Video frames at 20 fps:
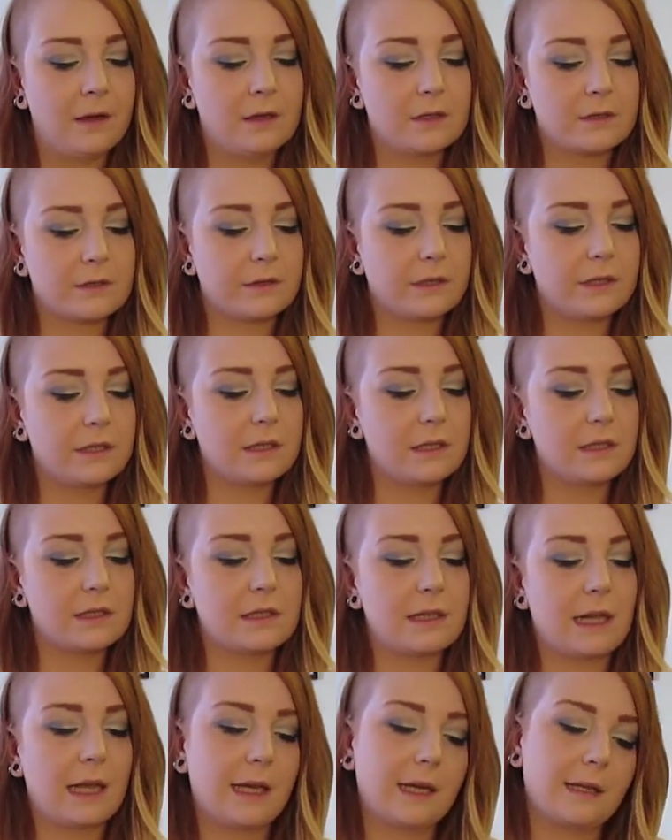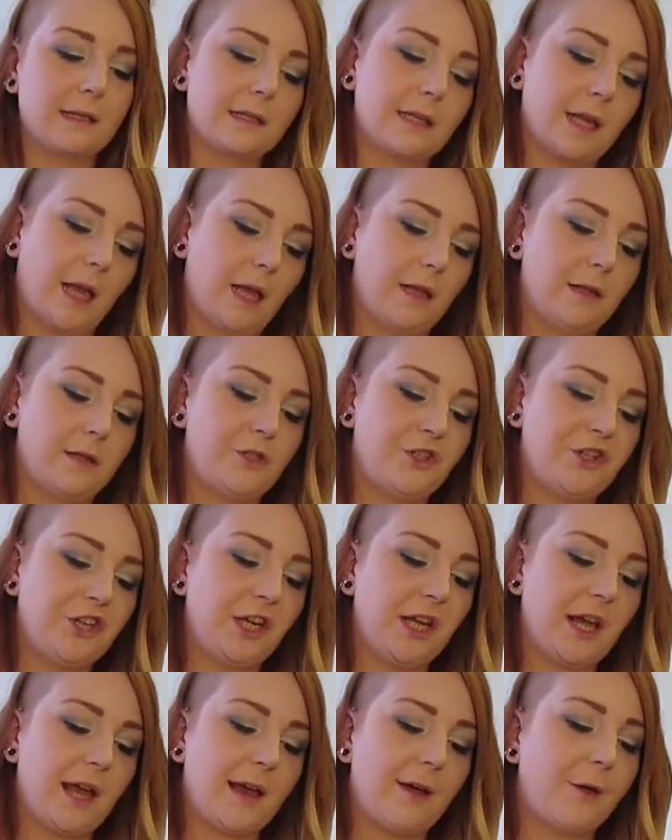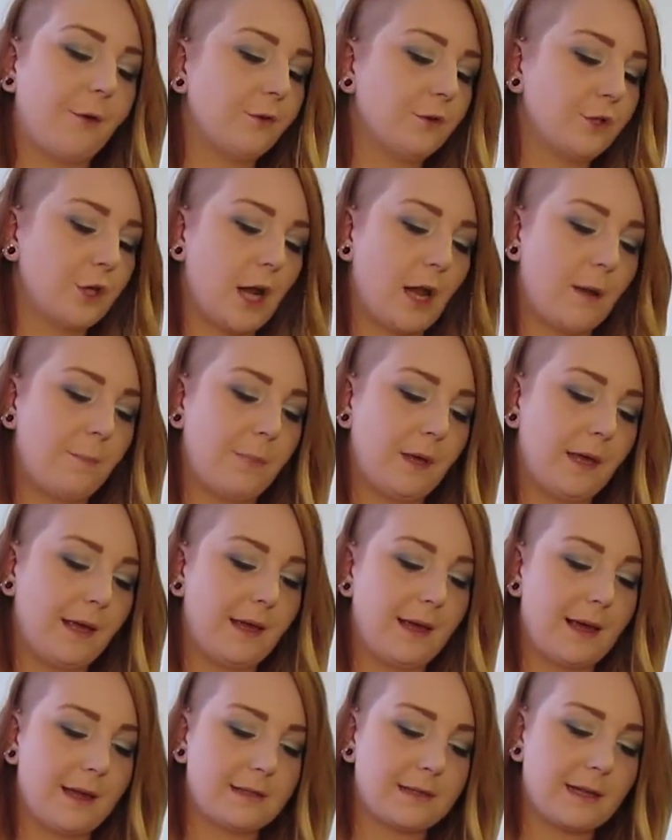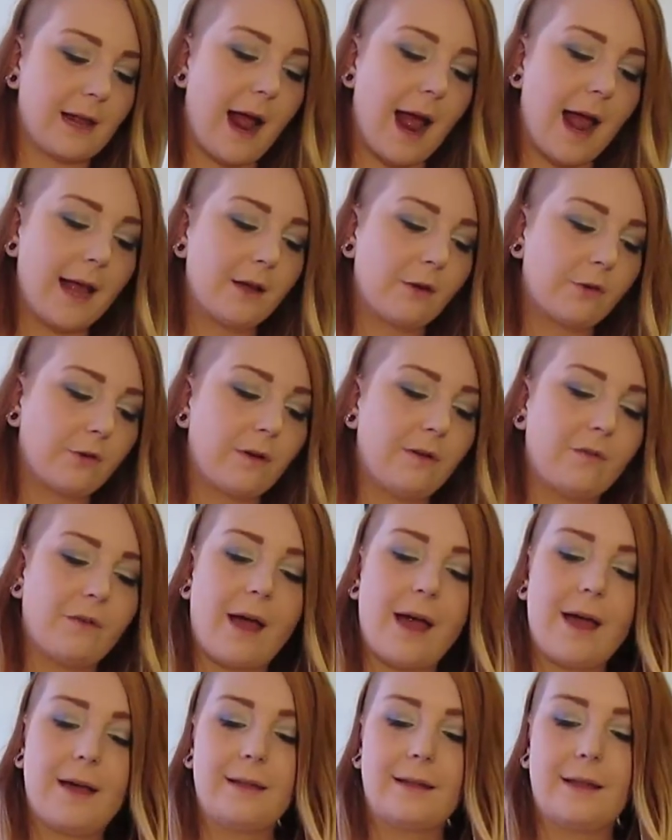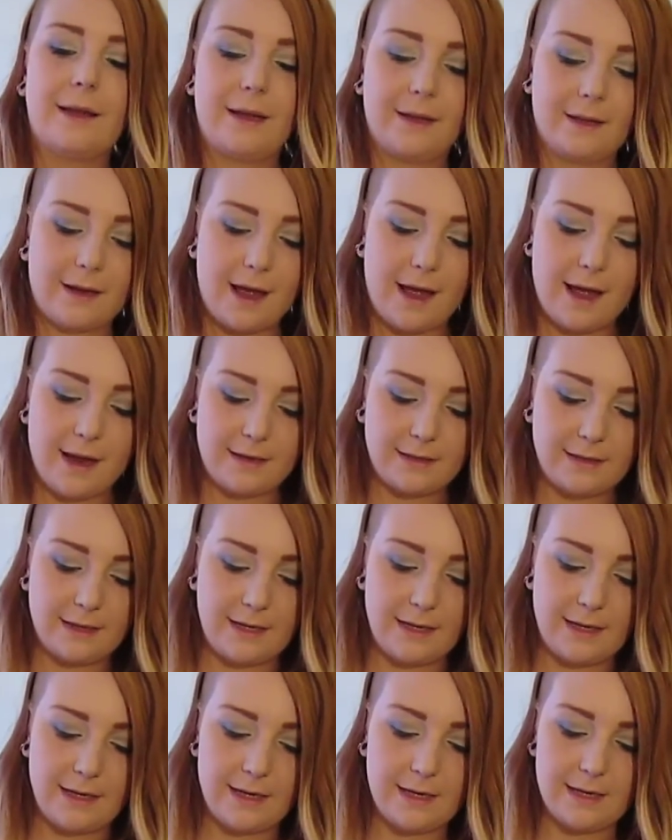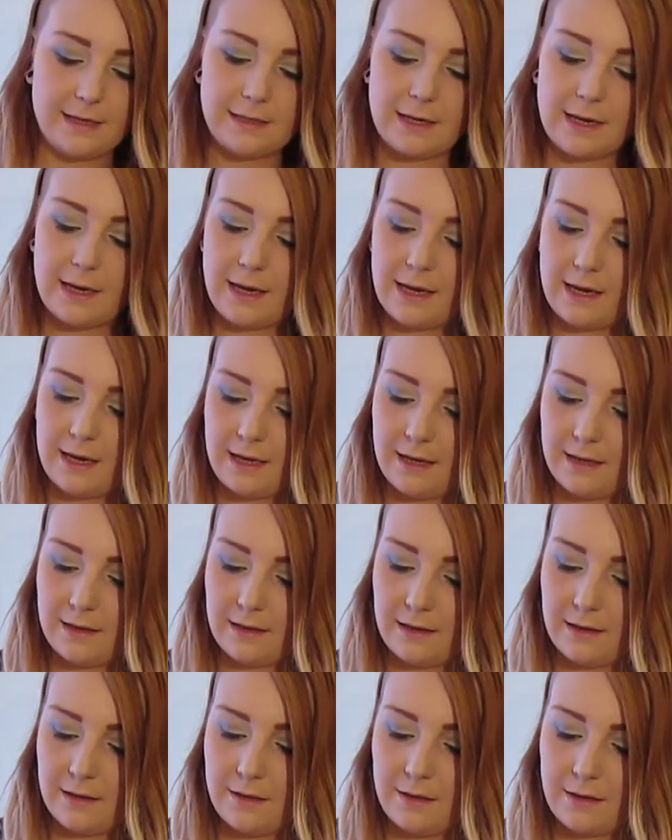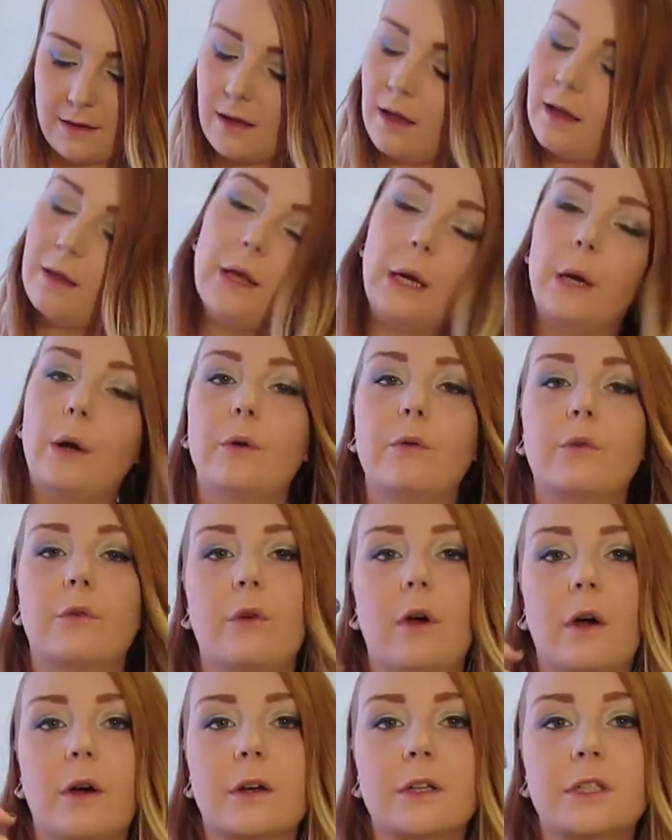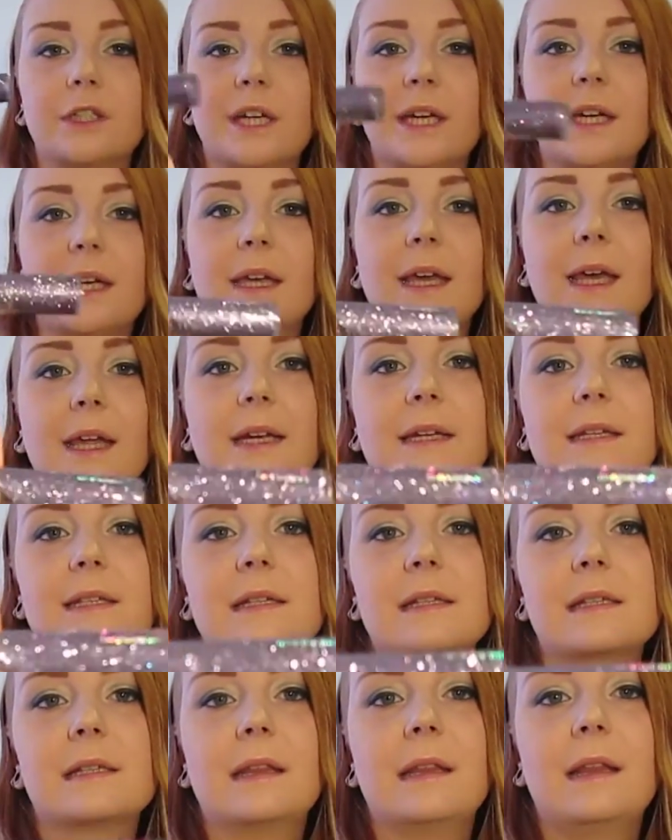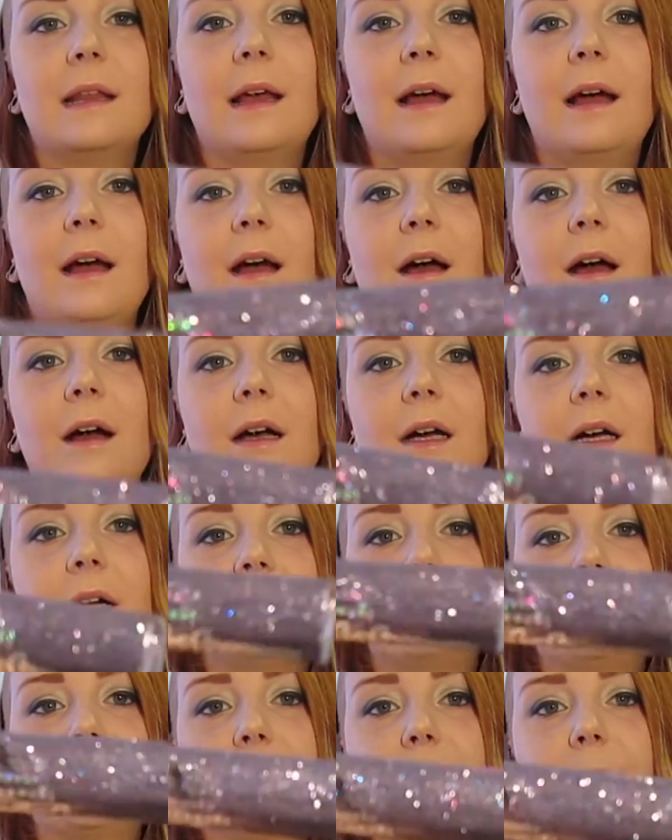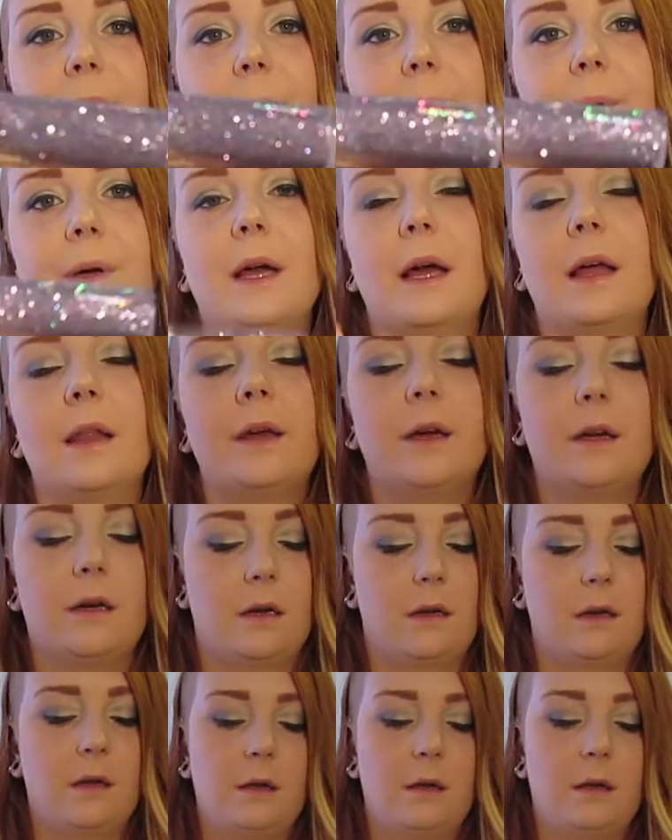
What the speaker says: So this is Naked Skin GLJB, it's the Eye Groove Eyeline, and it is in the colour Rock Chick, and it's this lovely purple colour.